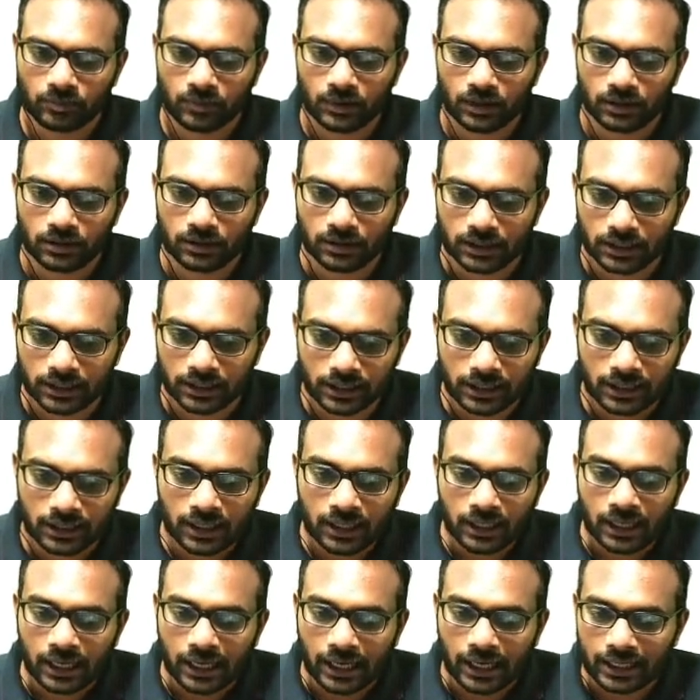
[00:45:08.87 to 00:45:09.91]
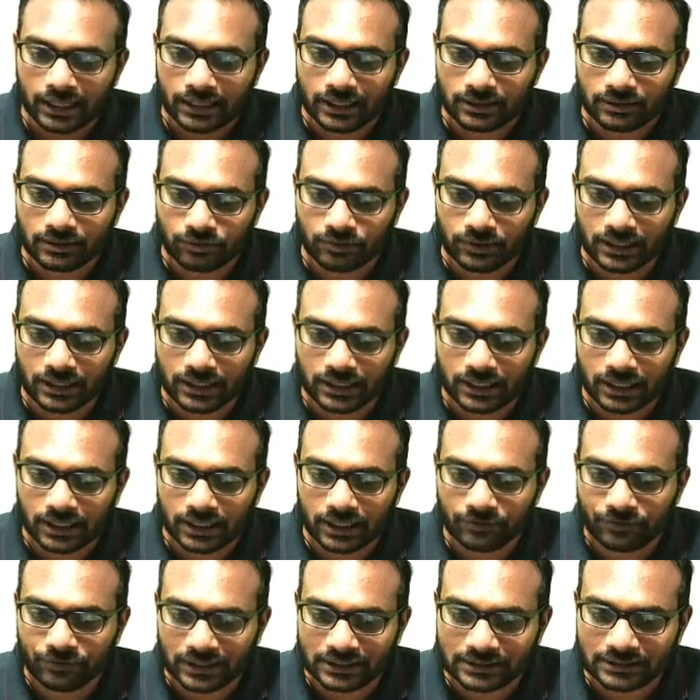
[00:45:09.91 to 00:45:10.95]
Okay, and we can
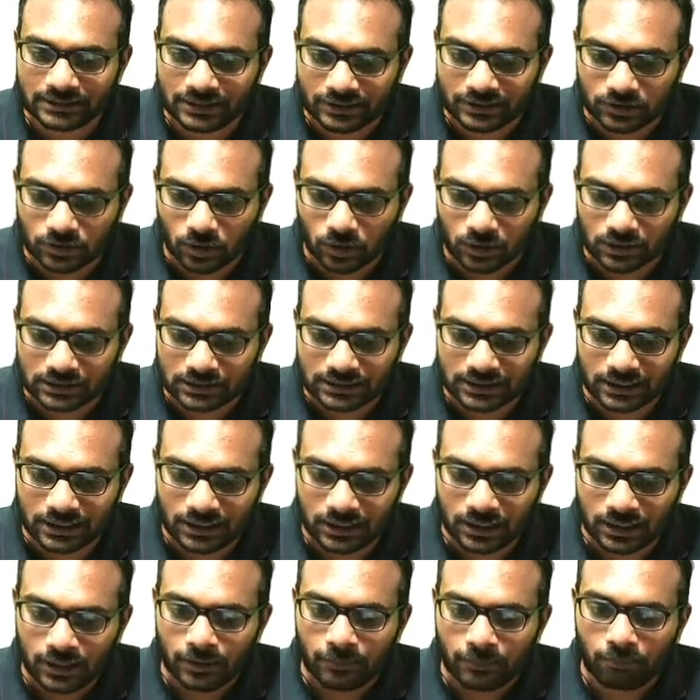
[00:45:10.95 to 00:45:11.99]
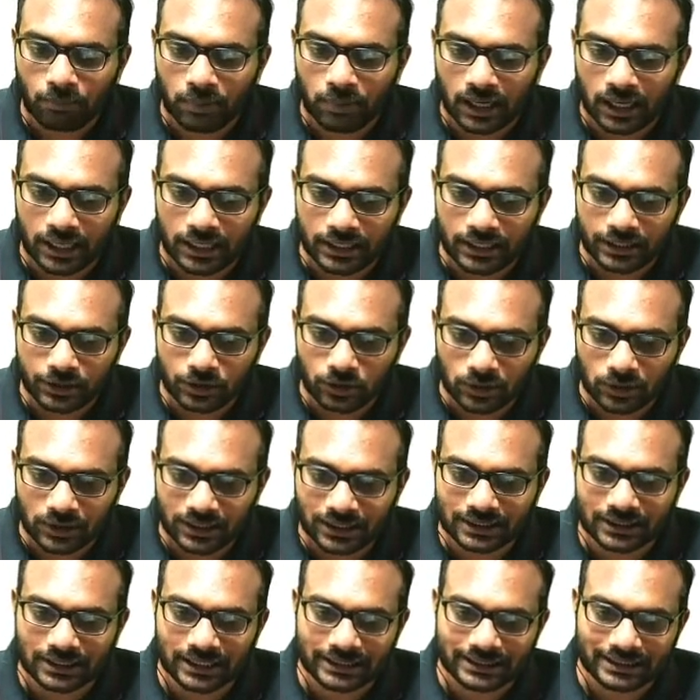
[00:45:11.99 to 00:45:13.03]
fix this constant by noting
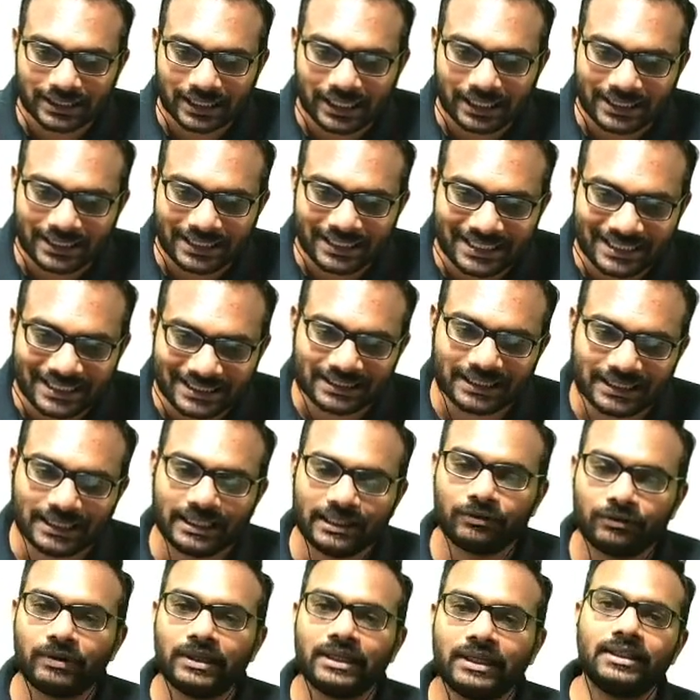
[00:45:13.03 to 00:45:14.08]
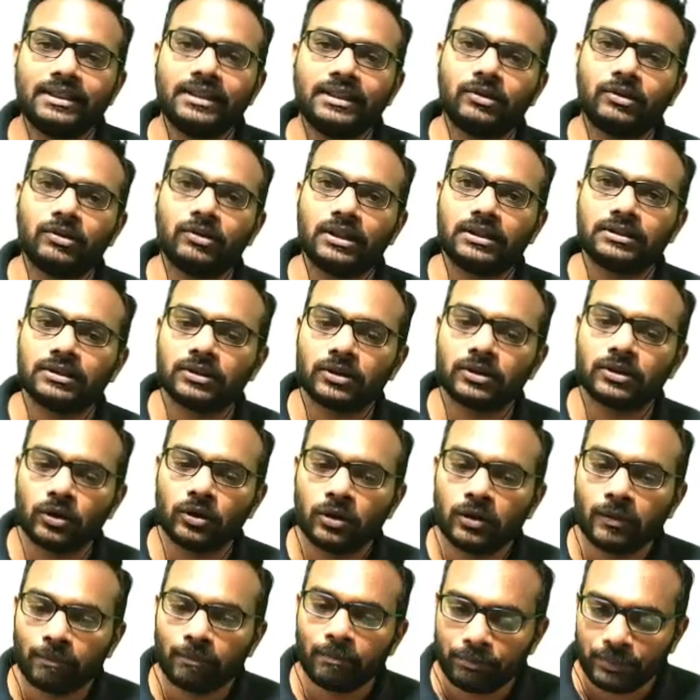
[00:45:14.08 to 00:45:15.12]
that initially when t equal to
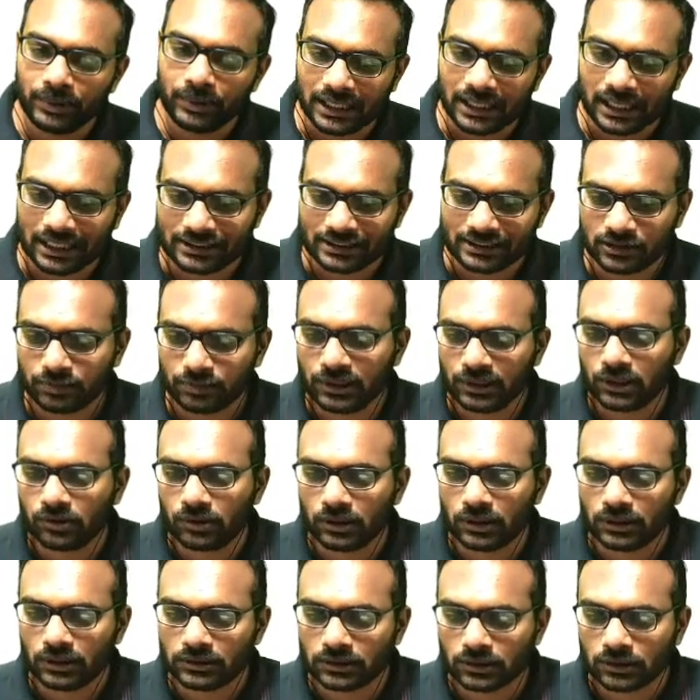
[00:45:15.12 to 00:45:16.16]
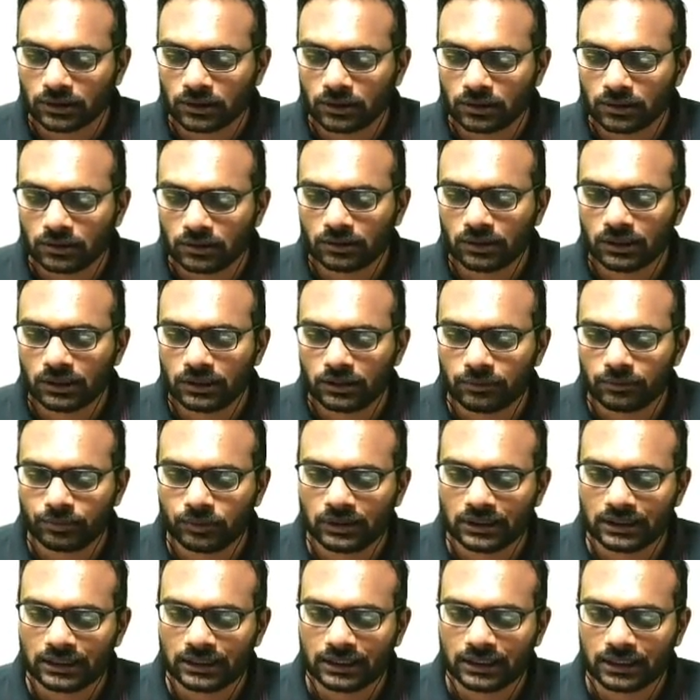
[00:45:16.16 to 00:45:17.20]
0, p has to be equal to 0. Right, you put
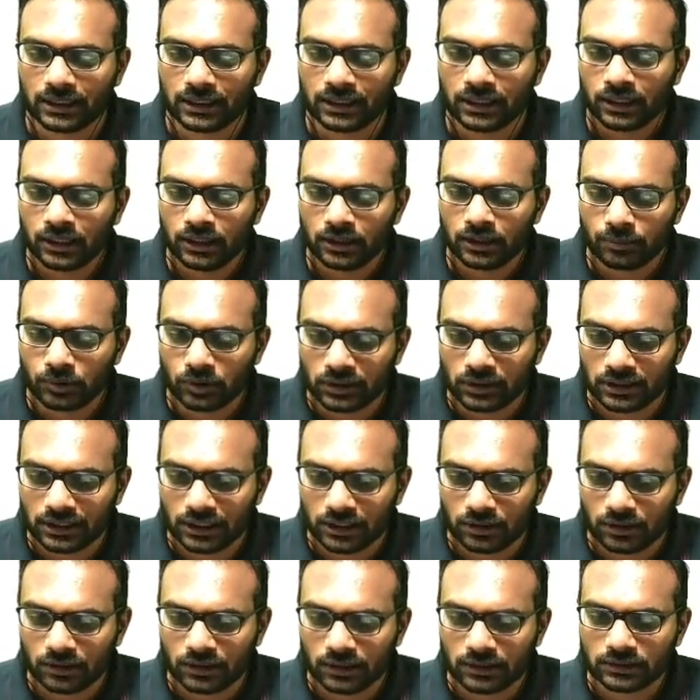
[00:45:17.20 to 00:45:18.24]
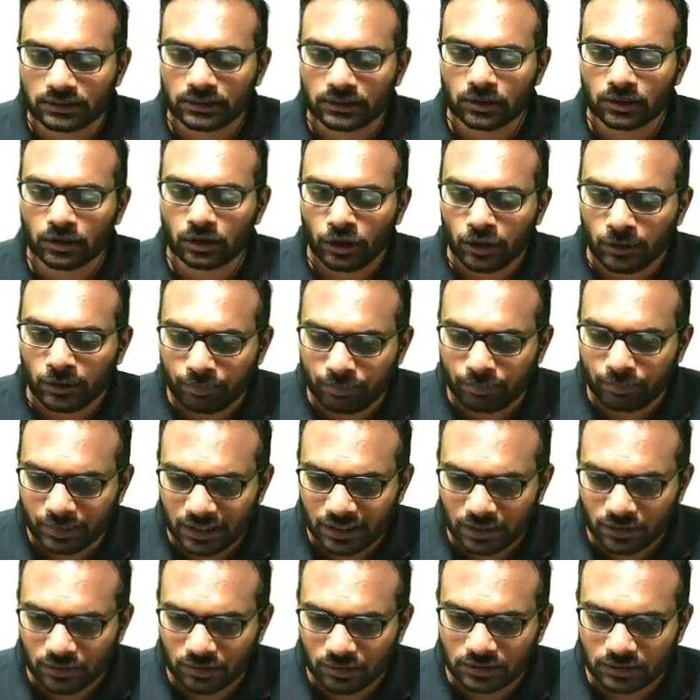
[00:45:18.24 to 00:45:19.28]
it here. You put t equal to 0, p
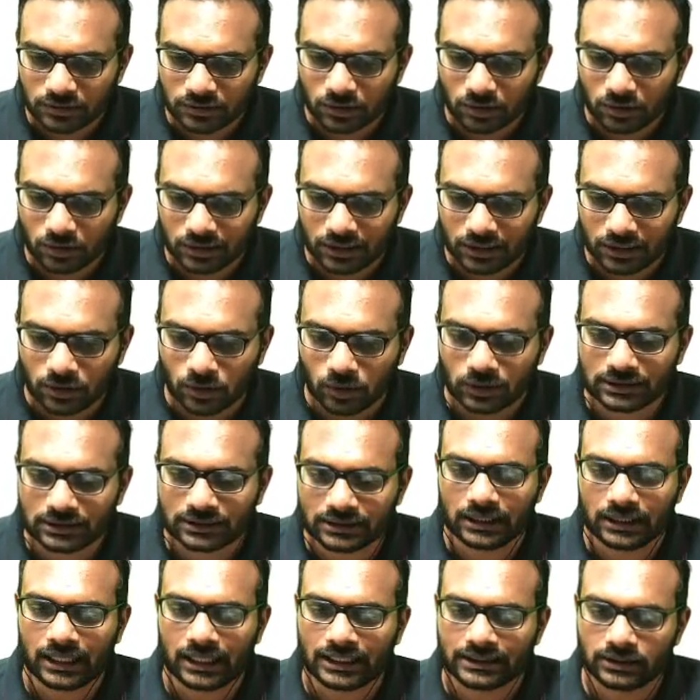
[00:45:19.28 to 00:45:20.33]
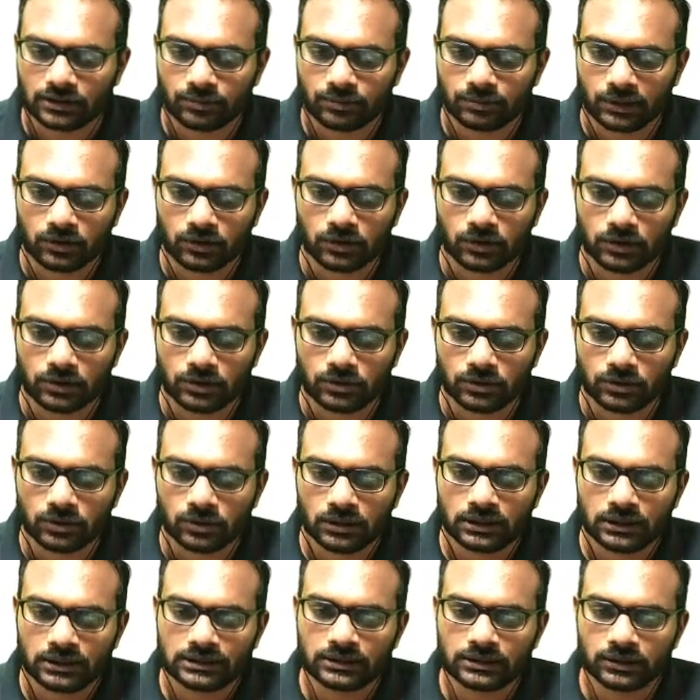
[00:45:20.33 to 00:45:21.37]
equal to 0, then constant has to be equal to
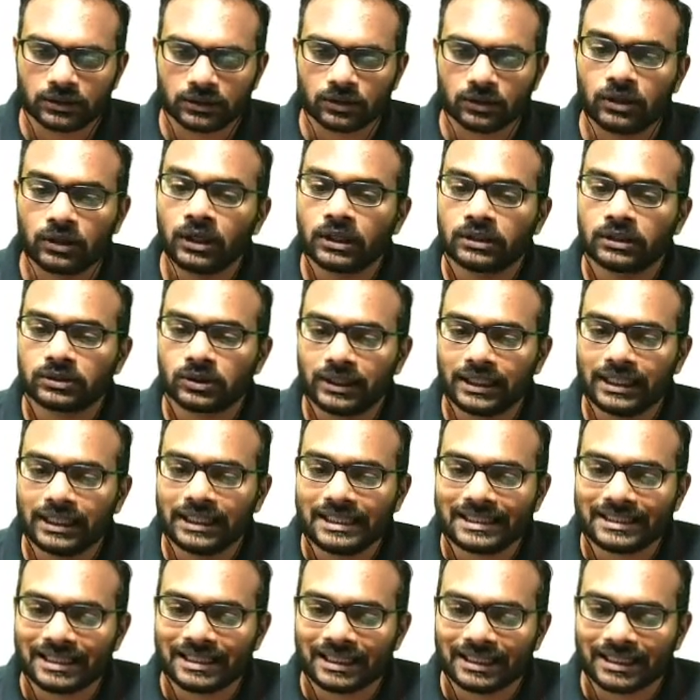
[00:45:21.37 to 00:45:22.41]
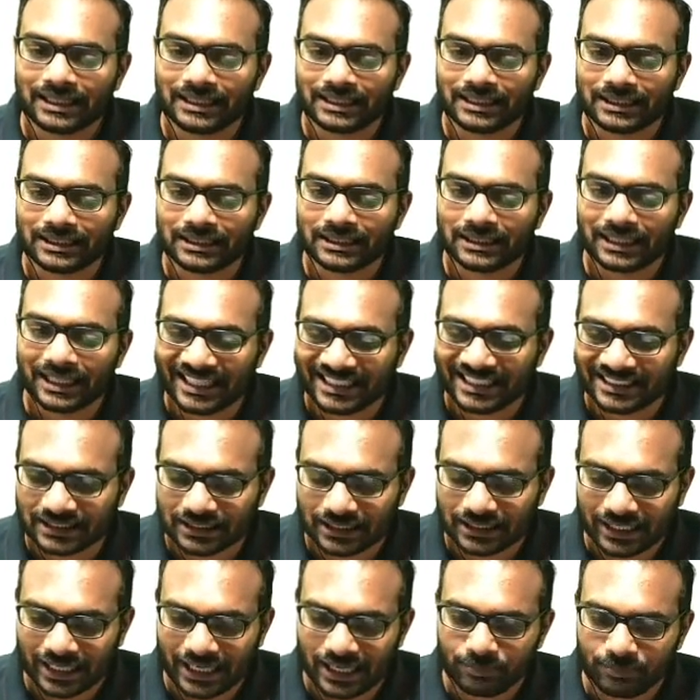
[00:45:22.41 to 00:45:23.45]
0. So initial condition has
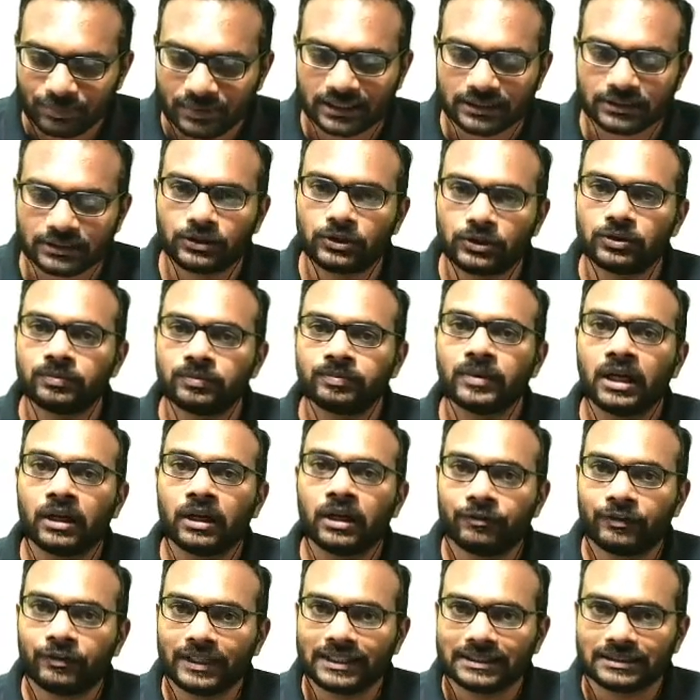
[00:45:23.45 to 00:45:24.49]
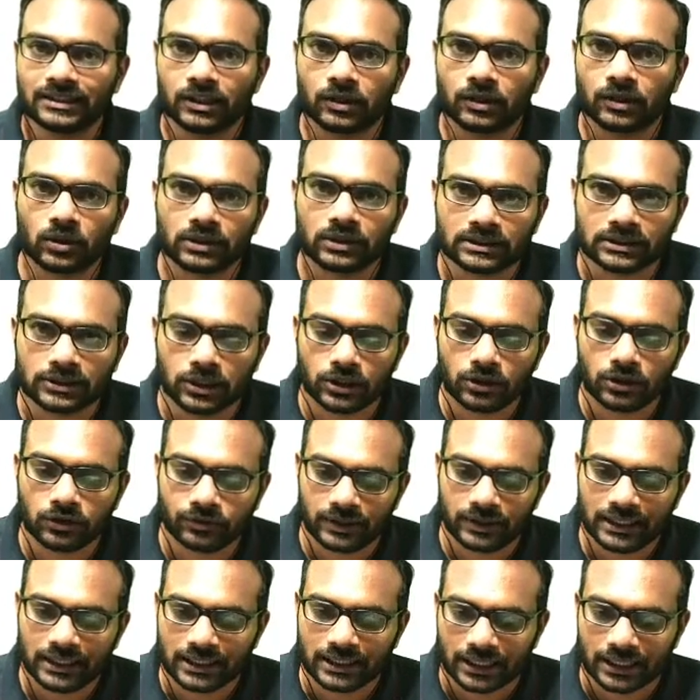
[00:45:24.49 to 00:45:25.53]
helped us to fix the constant of
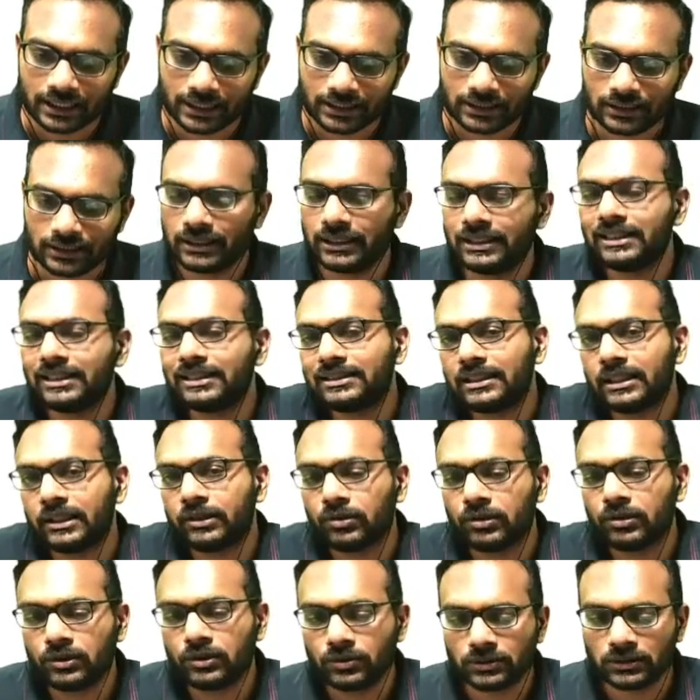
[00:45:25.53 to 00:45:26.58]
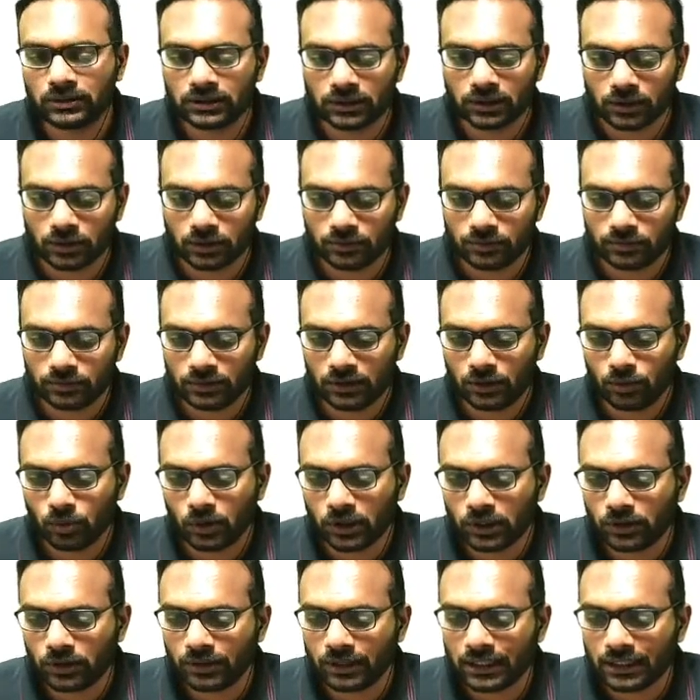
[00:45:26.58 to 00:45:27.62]
integration, and it's equal to 0. And what
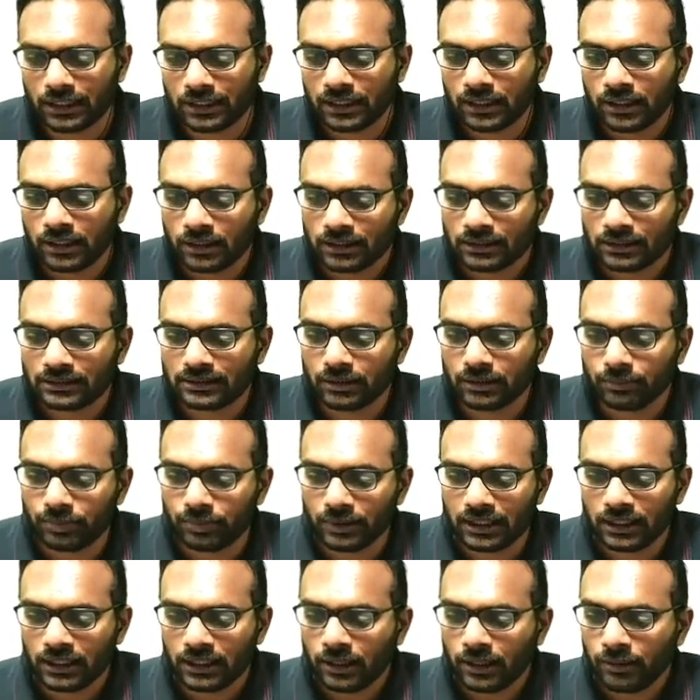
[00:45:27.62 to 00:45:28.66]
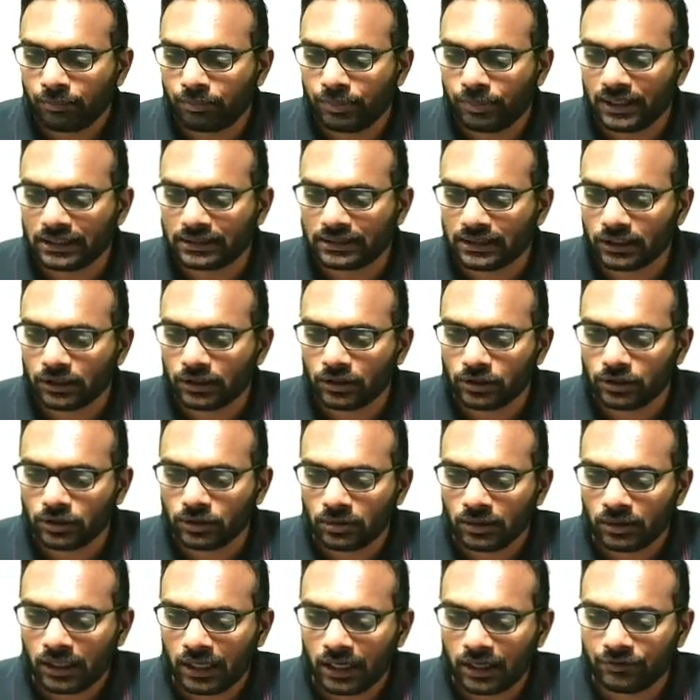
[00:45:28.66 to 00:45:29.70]
do you get? Simply p is equal to
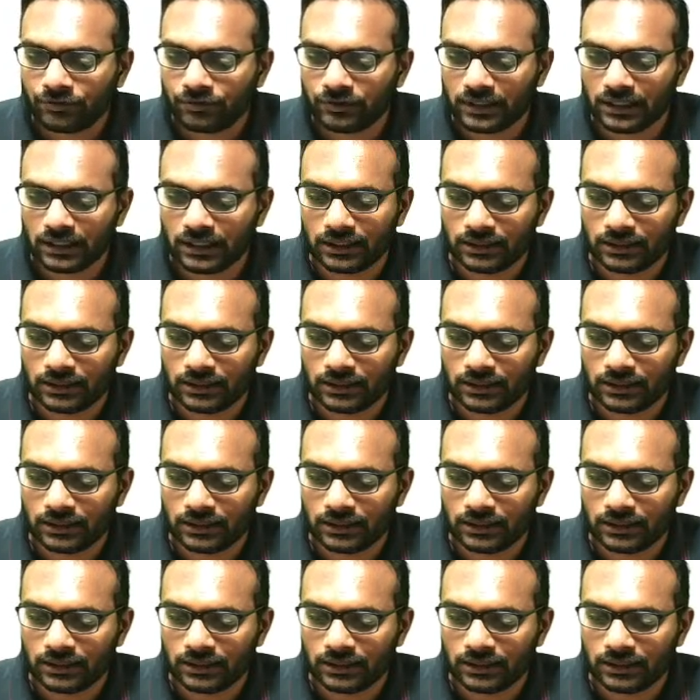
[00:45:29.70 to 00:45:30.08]
ft.